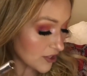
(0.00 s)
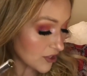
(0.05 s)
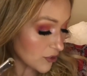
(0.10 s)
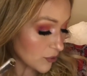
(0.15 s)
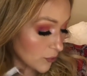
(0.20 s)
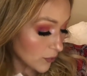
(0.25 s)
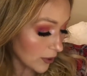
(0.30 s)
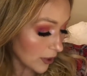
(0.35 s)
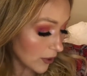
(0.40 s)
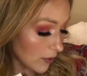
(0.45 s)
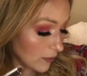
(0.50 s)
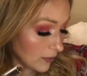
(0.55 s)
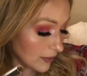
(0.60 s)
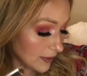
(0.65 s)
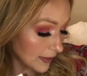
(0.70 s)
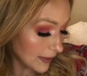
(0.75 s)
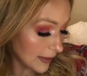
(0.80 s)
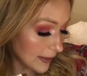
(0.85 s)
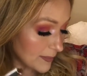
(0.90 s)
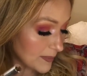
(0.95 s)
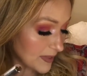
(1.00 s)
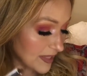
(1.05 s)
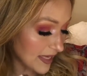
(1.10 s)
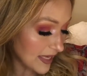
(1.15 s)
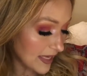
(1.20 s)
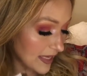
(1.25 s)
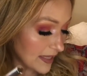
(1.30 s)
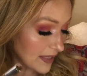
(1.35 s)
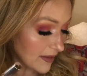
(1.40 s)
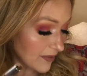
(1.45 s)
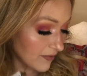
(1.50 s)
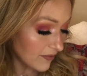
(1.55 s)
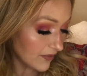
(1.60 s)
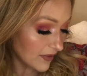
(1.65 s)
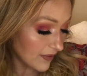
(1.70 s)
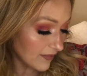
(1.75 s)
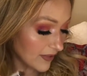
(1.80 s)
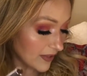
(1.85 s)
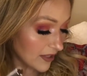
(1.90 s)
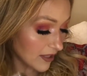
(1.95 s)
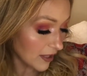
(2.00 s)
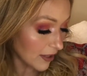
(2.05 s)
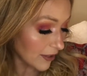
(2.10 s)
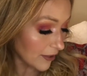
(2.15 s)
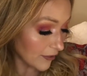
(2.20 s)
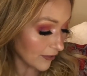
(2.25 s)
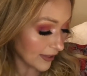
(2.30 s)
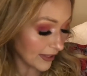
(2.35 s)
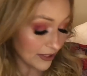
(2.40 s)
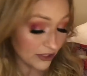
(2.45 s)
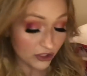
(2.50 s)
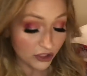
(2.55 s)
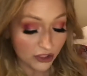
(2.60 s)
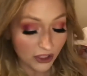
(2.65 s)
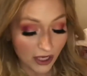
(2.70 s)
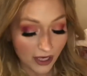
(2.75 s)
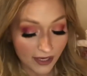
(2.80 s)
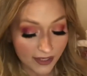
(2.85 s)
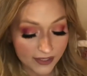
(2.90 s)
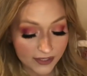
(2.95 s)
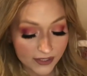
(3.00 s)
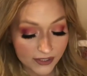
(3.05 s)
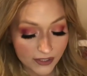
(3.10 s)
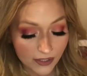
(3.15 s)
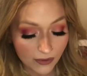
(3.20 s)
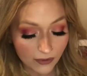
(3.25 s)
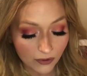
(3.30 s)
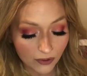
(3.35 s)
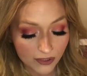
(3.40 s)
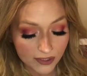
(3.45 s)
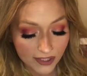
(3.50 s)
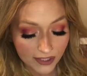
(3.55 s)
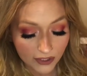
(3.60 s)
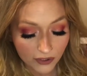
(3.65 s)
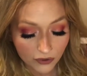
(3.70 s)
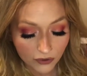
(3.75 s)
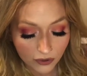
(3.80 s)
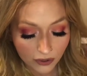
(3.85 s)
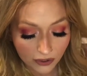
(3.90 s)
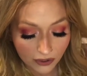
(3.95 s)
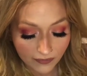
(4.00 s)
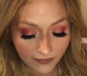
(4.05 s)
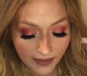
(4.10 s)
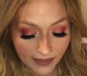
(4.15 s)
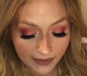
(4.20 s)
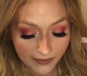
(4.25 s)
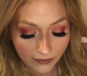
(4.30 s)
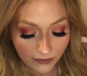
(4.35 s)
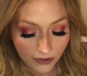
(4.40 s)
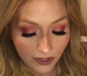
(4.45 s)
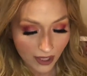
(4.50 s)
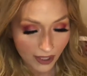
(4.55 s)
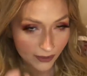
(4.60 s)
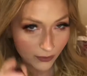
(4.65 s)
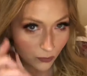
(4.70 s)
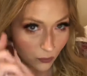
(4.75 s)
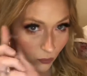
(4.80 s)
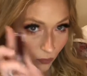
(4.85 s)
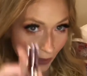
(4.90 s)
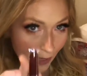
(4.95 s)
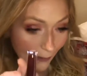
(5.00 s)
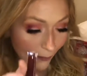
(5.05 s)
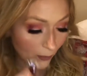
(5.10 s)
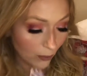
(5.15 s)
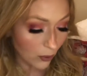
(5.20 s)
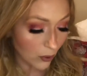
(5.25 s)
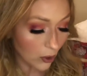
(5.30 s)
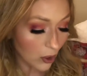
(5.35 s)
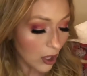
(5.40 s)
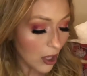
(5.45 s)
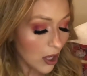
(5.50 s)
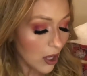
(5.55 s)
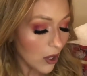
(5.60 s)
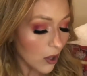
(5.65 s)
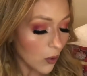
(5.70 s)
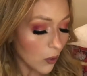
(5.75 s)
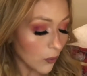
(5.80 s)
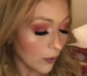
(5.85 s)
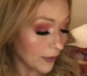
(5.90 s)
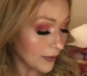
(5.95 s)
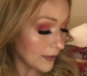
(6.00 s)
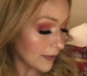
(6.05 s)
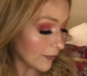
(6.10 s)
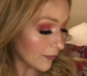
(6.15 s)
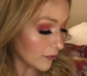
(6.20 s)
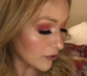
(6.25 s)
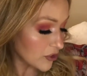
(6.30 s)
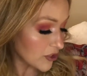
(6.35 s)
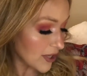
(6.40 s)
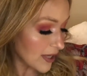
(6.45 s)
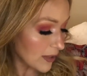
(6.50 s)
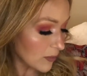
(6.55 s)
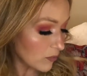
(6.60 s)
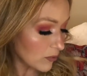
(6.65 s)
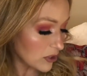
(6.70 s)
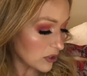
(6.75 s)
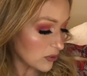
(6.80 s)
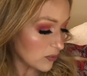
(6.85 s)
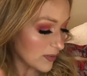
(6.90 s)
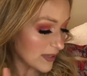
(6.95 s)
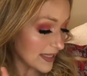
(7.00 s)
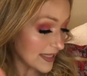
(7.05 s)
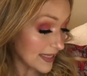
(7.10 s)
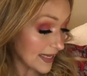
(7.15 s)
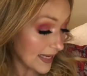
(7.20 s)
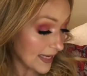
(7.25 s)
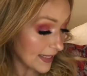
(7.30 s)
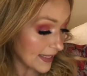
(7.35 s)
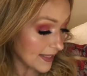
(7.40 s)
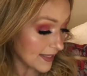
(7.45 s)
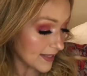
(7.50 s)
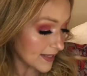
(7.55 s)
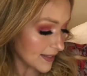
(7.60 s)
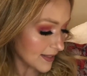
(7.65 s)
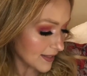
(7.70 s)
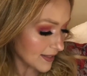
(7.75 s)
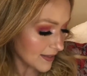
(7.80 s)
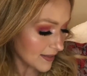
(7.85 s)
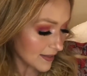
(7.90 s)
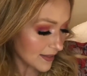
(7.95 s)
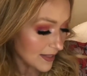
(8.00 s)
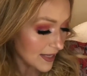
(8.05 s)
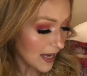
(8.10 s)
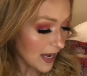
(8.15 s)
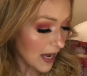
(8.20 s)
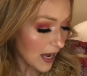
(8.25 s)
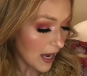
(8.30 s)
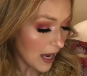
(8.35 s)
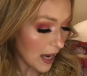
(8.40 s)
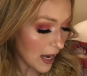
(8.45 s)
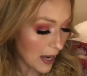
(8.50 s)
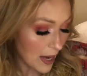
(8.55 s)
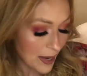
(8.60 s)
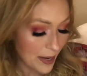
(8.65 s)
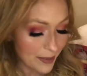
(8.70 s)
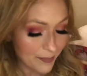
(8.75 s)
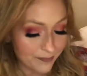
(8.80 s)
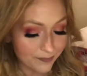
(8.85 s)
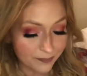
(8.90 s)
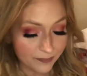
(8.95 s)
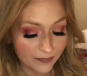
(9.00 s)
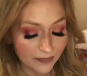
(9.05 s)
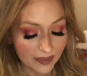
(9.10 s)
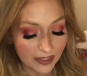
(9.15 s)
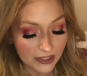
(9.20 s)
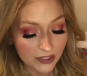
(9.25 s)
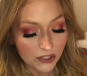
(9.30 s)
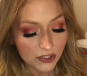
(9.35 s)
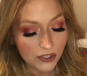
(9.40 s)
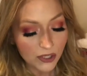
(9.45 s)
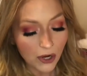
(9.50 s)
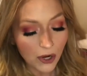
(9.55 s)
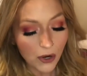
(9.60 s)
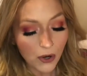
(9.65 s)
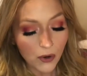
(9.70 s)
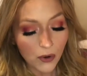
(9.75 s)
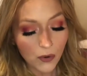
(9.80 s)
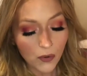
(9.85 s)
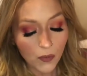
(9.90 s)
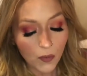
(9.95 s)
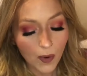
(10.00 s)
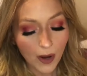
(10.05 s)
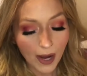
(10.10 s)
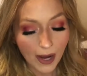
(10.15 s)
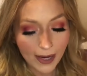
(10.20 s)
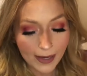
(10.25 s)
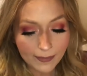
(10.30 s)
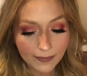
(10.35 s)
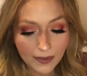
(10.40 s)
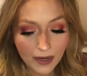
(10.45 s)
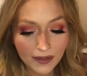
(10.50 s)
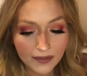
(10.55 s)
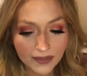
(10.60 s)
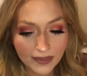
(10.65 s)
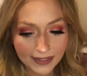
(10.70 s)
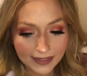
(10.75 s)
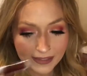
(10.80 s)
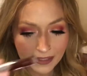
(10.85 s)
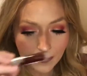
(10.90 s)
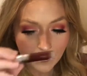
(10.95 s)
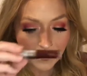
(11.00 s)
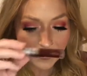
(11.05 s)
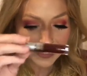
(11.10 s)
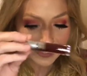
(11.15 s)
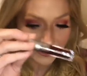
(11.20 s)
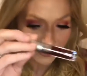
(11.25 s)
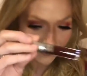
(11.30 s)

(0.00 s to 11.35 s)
to coat lips in vivid color and shine. So it looks like you could have either gotten Rebel or another shade, which was Innocent. Um, so I'm not like the biggest